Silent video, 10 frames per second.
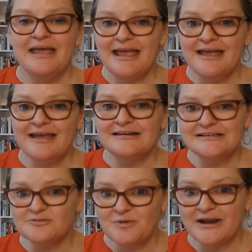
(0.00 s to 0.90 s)
and is
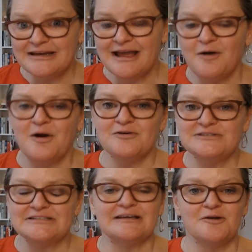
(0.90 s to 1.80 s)
right now
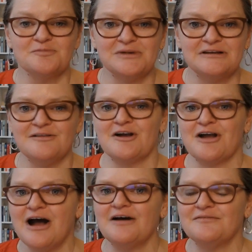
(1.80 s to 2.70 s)
hosting a read-along
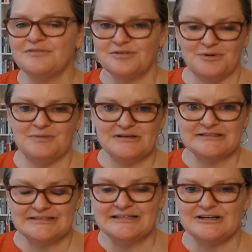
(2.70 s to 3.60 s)
of The Three
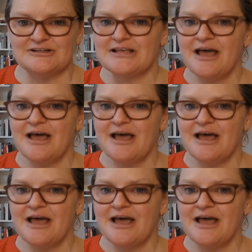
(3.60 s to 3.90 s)
Musketeers.